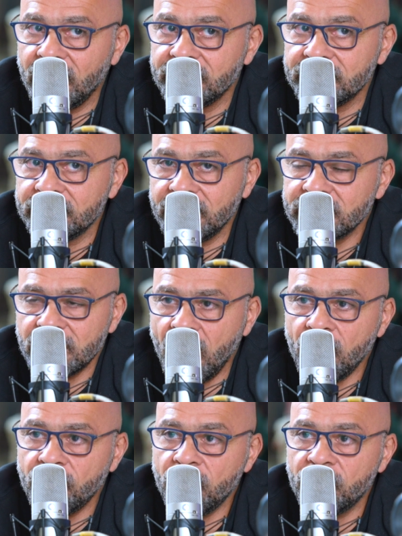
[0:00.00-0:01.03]
that's
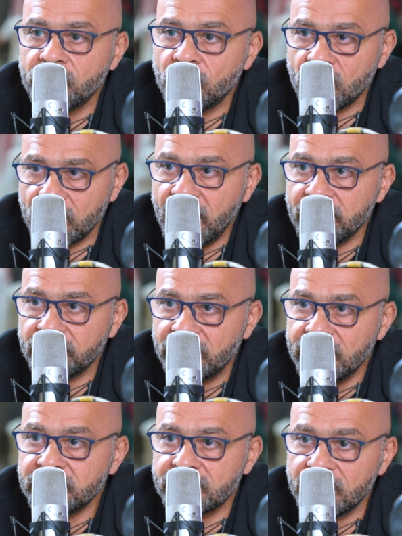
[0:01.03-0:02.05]
half of your life,
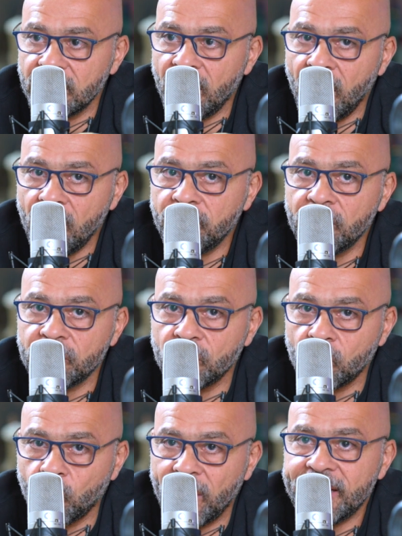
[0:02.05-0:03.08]
literally half of
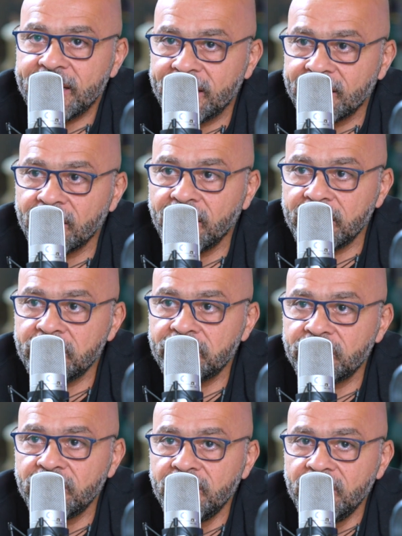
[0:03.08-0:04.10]
your waking
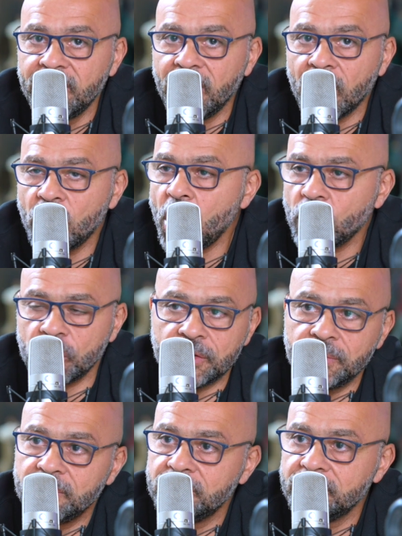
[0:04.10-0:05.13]
life gone.
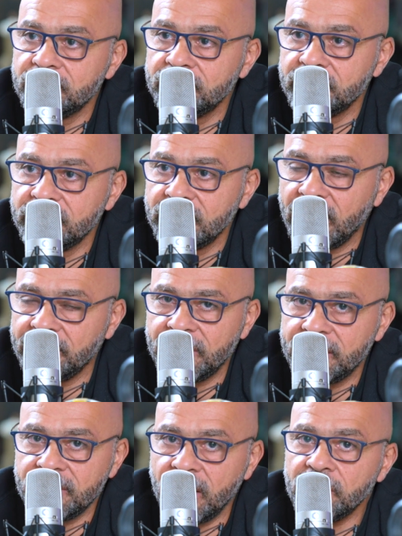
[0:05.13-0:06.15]
And
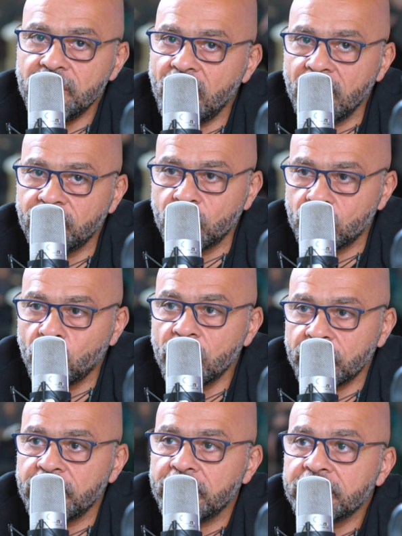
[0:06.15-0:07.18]
then the other half we're
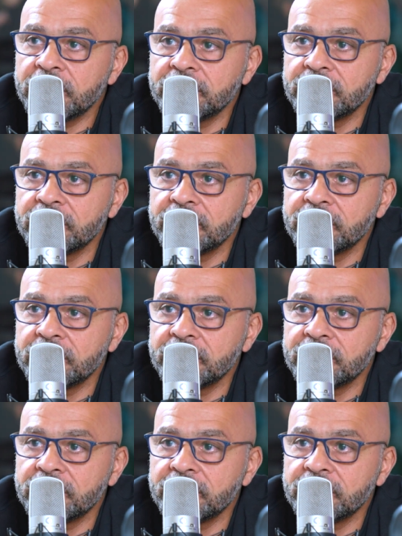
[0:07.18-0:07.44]
working.